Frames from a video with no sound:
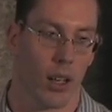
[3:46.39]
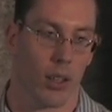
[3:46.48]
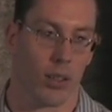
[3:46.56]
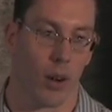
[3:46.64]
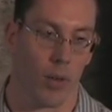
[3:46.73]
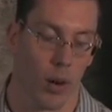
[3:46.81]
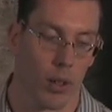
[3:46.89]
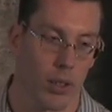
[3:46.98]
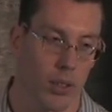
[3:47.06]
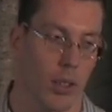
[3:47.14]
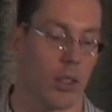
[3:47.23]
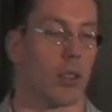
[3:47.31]
So
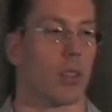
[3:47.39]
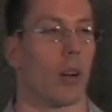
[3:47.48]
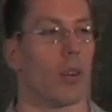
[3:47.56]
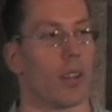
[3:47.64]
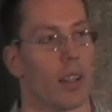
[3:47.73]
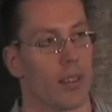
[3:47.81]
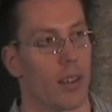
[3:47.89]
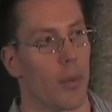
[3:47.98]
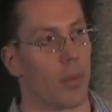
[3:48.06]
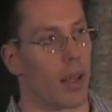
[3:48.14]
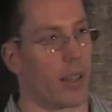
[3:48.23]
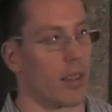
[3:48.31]
versus you just did
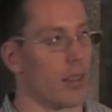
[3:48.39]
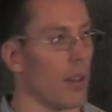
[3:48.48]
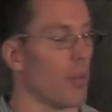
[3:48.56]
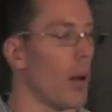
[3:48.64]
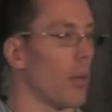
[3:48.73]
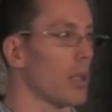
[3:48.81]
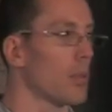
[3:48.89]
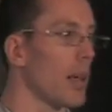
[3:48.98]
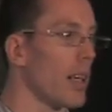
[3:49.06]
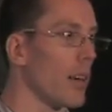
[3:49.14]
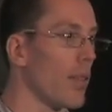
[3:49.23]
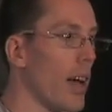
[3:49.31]
something, a public
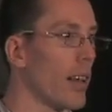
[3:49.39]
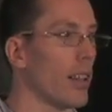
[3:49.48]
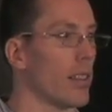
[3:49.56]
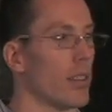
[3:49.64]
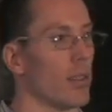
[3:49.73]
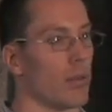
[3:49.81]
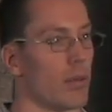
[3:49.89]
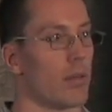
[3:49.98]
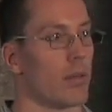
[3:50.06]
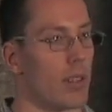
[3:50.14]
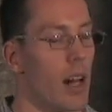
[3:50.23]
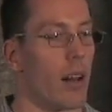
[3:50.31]
speaking event, and
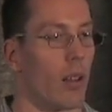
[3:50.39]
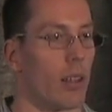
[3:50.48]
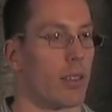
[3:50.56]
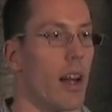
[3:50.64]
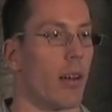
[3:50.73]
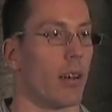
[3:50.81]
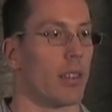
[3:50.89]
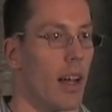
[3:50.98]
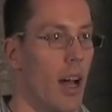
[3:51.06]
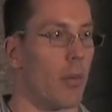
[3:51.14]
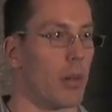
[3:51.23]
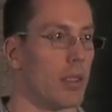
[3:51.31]
I lost an hour of your
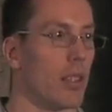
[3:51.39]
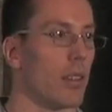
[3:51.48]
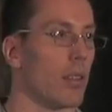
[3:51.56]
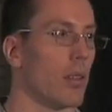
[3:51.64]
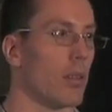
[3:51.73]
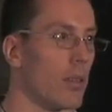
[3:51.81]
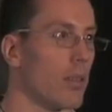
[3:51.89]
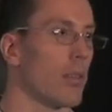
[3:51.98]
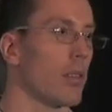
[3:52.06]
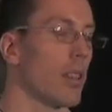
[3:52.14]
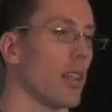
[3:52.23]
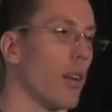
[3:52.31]
time, but you didn't lose
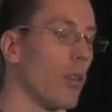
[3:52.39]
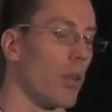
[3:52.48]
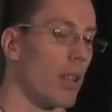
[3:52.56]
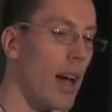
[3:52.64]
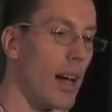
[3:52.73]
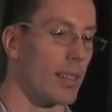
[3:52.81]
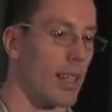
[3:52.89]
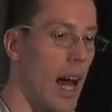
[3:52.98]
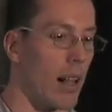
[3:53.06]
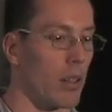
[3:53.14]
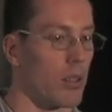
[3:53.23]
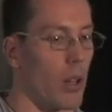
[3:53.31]

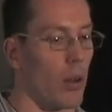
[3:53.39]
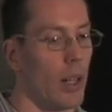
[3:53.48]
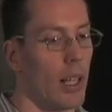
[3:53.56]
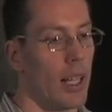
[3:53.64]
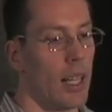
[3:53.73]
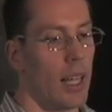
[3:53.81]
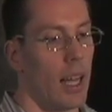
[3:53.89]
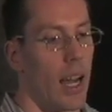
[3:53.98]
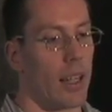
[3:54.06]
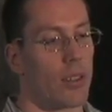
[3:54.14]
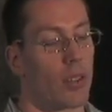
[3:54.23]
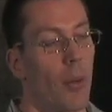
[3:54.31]
$3,000. So
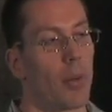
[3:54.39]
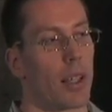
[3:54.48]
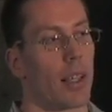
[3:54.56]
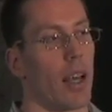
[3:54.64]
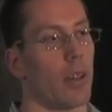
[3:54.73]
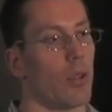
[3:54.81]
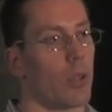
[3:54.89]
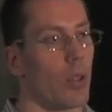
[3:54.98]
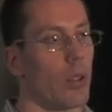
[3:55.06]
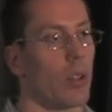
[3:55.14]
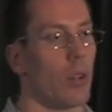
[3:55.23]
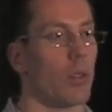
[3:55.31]
it's something that you
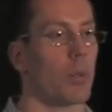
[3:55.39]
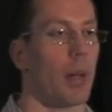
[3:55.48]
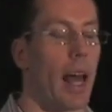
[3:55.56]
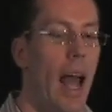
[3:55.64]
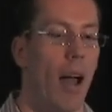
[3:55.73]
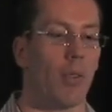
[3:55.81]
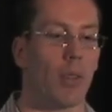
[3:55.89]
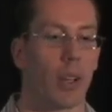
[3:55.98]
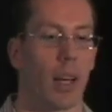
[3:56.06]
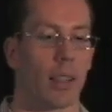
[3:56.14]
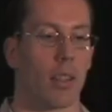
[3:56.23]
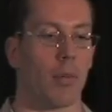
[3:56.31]
should use, but after you
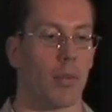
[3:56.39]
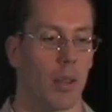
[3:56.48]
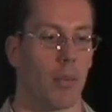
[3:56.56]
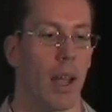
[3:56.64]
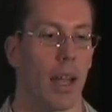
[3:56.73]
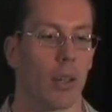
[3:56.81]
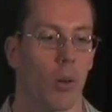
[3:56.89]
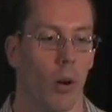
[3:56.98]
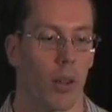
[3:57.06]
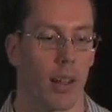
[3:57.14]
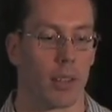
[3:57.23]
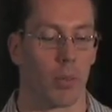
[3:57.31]
get the main
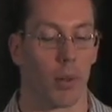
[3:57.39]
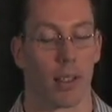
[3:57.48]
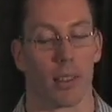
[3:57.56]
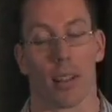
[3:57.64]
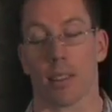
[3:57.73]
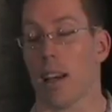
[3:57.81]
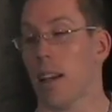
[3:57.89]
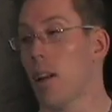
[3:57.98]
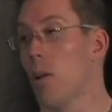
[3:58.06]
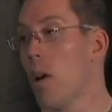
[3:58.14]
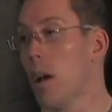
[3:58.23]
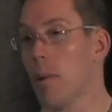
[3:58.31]
core things in place. And I'll tell you
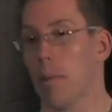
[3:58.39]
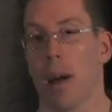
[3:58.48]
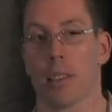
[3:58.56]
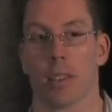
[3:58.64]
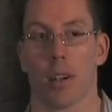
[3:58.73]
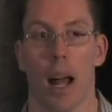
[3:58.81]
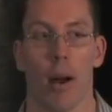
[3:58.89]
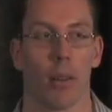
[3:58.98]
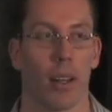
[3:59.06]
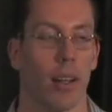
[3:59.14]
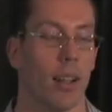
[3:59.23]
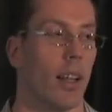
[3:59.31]
don't want to be messing around
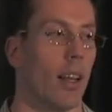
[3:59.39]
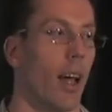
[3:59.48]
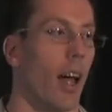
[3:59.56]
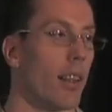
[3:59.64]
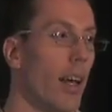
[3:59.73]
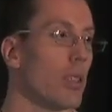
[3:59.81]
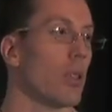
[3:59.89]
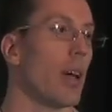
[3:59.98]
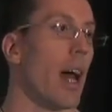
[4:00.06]
with it unless you